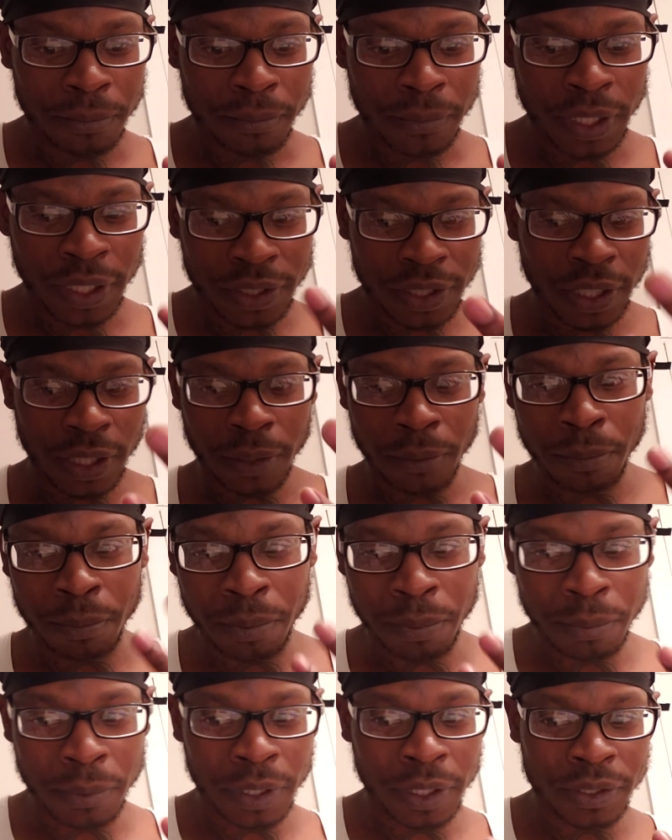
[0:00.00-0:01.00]
in
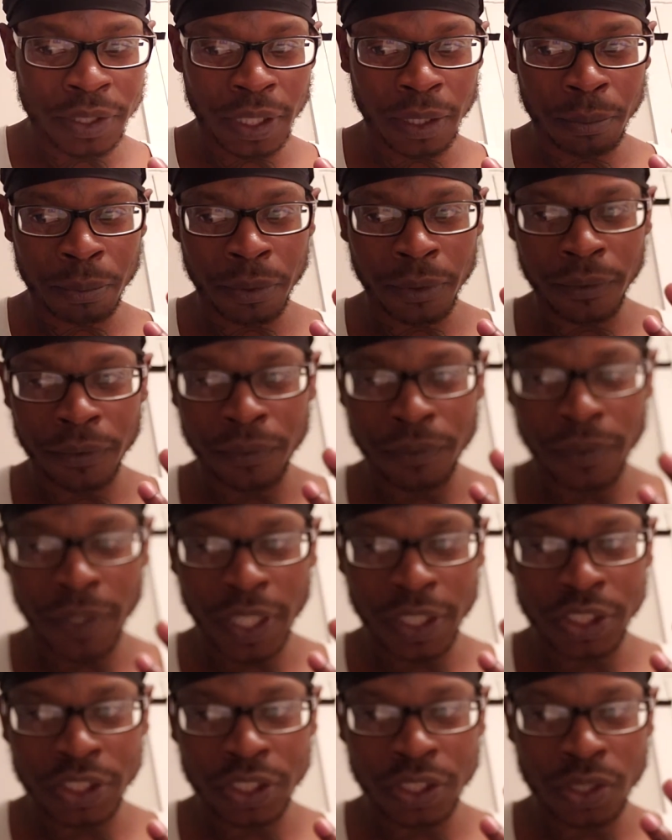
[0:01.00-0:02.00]
their
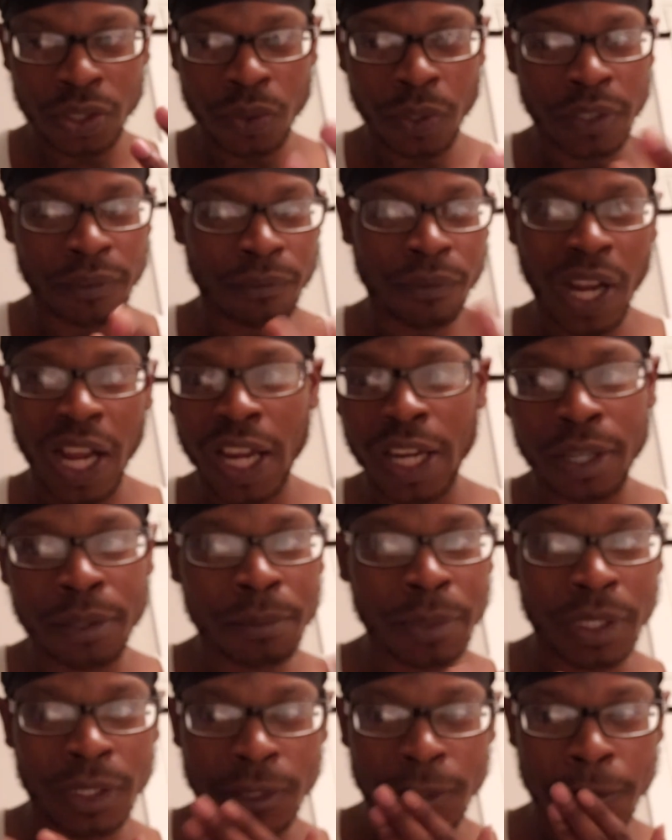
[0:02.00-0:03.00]
professional
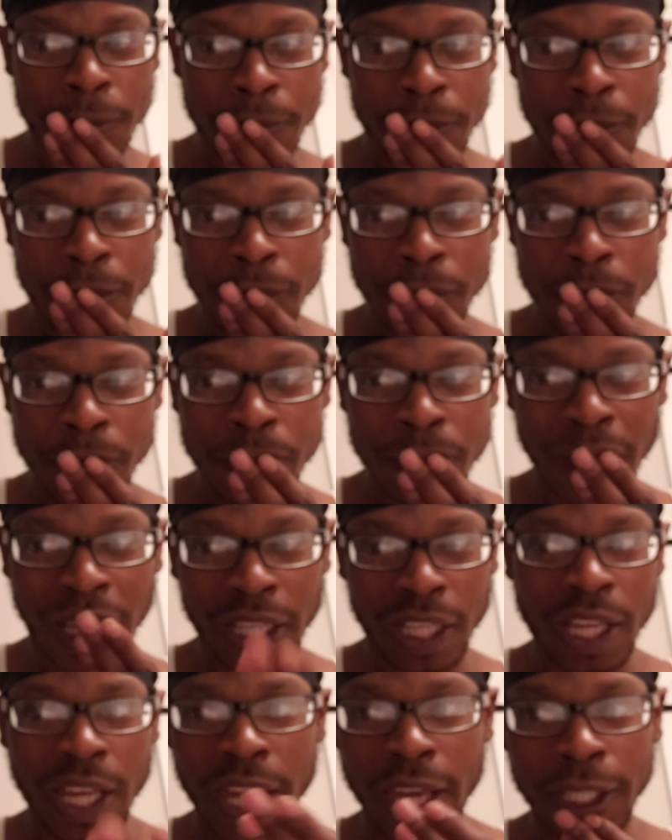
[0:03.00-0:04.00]
environment,
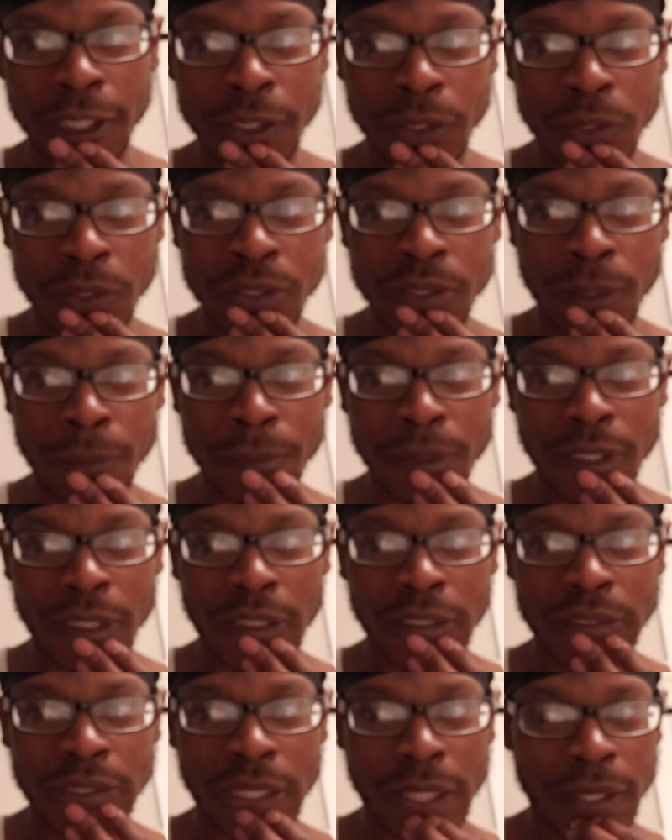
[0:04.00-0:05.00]
like an actor or something
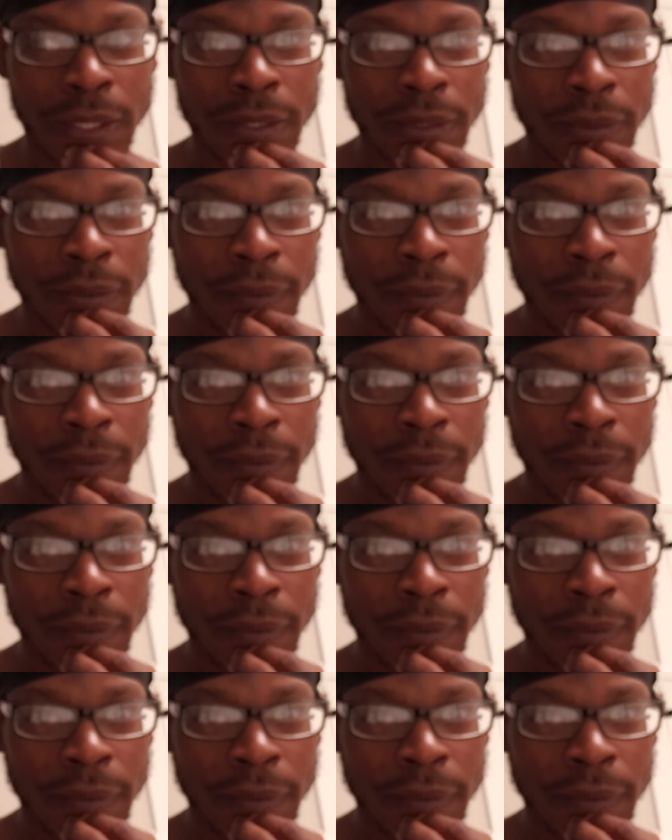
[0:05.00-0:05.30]
like that.